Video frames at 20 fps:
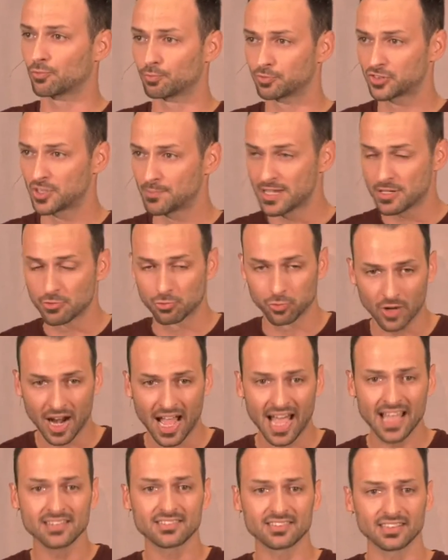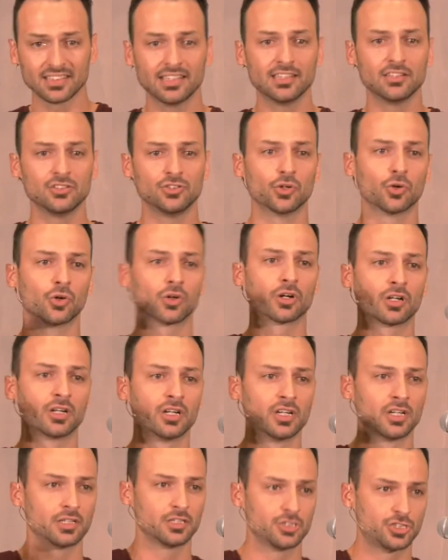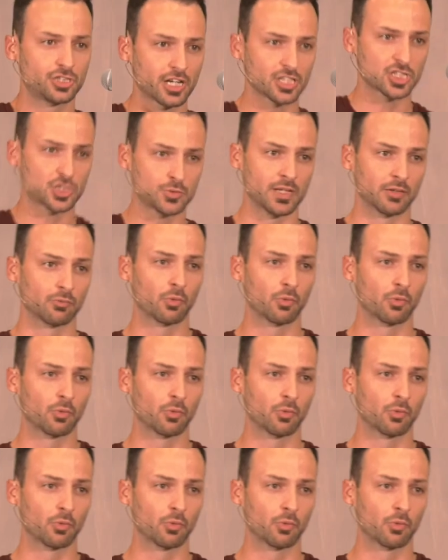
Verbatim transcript: To be right in your judgment.